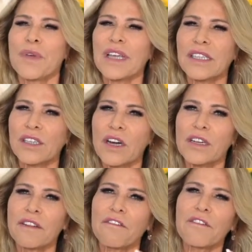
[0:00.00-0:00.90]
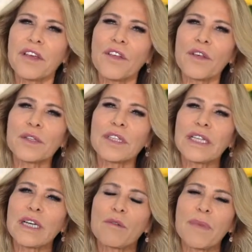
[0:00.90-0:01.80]
can start to feel those
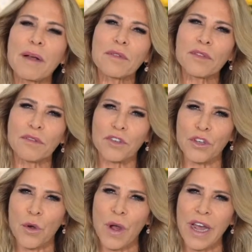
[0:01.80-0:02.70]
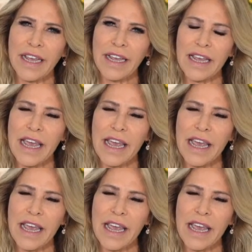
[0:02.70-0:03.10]
little bubbles of joy.